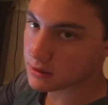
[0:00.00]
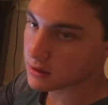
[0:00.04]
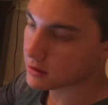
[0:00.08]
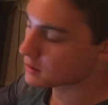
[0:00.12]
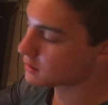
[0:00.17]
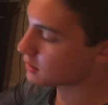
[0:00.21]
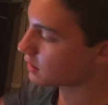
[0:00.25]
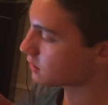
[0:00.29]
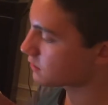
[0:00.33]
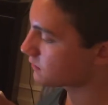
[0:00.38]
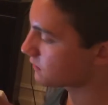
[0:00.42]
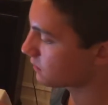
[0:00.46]
to be
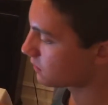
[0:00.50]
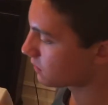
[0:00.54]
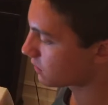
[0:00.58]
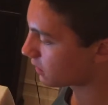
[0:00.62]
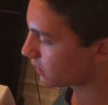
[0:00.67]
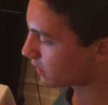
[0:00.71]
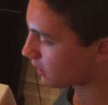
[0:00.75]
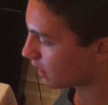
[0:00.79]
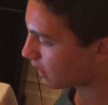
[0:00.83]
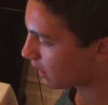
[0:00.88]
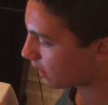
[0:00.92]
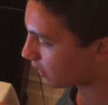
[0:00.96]
successful
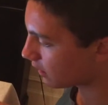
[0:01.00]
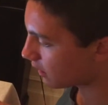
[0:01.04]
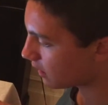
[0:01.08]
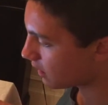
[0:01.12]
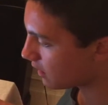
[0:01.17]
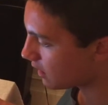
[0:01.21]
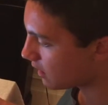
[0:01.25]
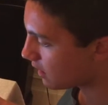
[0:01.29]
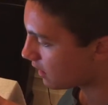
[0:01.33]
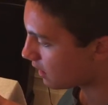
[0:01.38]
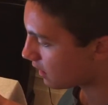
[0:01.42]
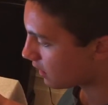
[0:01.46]
or not?
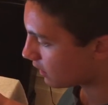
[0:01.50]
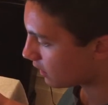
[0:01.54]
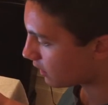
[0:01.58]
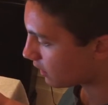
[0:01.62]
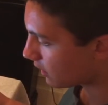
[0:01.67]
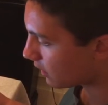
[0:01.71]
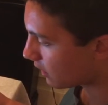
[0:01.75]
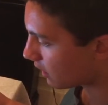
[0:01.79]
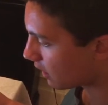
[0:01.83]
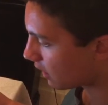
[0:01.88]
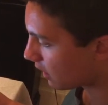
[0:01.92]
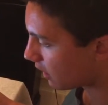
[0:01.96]

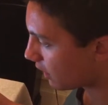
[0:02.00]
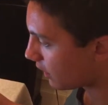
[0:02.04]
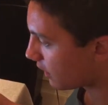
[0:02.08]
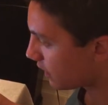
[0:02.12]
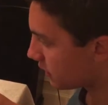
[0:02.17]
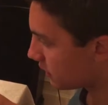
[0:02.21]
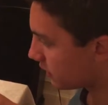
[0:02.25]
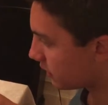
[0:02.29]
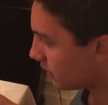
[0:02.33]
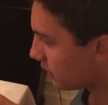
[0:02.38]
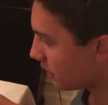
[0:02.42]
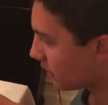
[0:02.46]

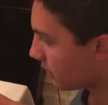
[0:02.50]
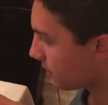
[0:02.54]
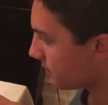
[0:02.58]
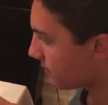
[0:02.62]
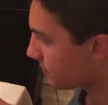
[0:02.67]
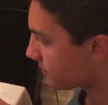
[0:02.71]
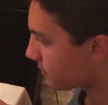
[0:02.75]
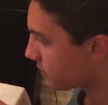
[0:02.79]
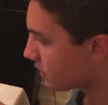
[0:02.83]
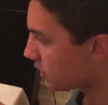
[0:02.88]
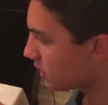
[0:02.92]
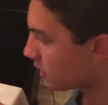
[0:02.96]
In
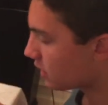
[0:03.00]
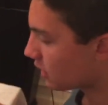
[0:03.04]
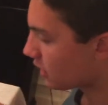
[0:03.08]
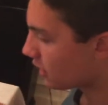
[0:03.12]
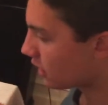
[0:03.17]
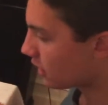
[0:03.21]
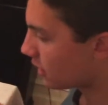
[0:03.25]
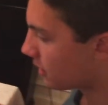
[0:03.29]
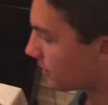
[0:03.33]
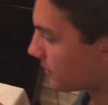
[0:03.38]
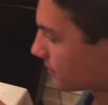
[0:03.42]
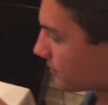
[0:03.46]
here,
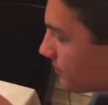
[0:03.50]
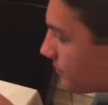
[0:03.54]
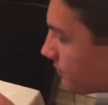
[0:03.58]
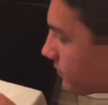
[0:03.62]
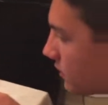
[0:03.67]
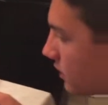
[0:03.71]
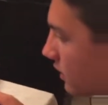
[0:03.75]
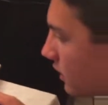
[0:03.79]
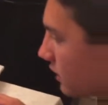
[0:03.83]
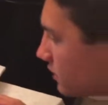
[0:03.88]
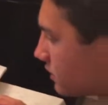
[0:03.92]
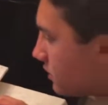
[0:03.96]

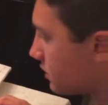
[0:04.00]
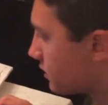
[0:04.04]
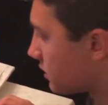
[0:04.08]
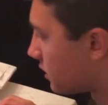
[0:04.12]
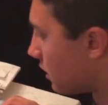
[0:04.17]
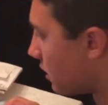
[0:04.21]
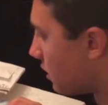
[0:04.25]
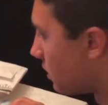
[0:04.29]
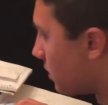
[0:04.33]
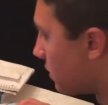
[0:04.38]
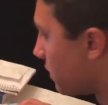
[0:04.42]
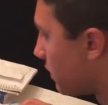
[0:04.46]
it
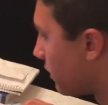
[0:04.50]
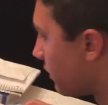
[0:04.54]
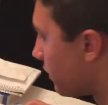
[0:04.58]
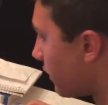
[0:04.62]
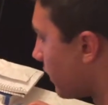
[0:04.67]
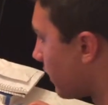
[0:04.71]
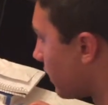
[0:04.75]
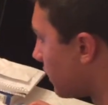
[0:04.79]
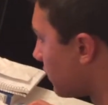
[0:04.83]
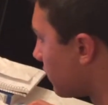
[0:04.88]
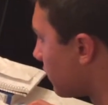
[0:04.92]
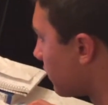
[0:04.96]
showed
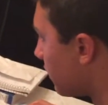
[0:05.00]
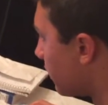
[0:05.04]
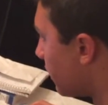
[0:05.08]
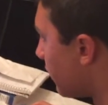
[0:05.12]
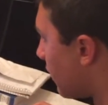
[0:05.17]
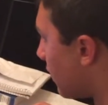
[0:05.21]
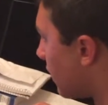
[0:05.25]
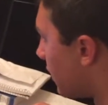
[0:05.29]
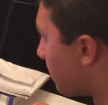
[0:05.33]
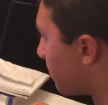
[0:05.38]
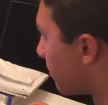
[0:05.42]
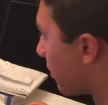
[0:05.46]
that
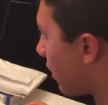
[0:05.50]
the